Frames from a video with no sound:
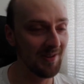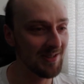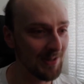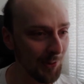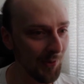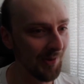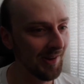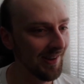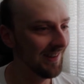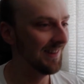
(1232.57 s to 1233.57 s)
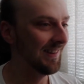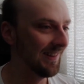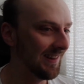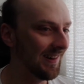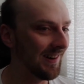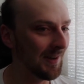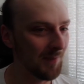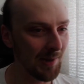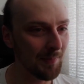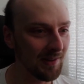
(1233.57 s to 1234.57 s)
So I'm
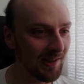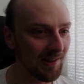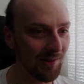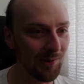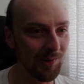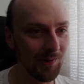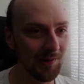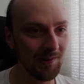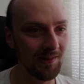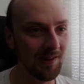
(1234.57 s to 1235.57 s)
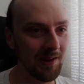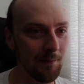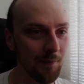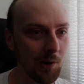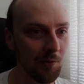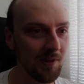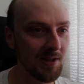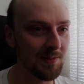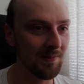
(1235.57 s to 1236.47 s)
happy that he found this.